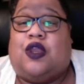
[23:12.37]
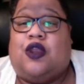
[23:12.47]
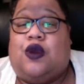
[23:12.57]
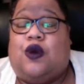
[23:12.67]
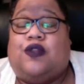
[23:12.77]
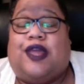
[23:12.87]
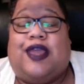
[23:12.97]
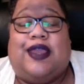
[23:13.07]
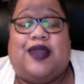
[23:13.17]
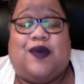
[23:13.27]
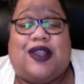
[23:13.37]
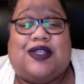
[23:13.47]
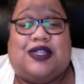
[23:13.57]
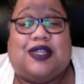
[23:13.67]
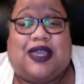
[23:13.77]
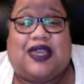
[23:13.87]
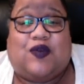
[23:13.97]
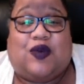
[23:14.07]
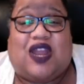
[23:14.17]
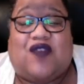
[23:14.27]
You know, they getting ready to leave
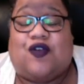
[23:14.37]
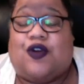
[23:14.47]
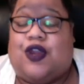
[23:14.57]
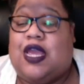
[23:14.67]
or whatever,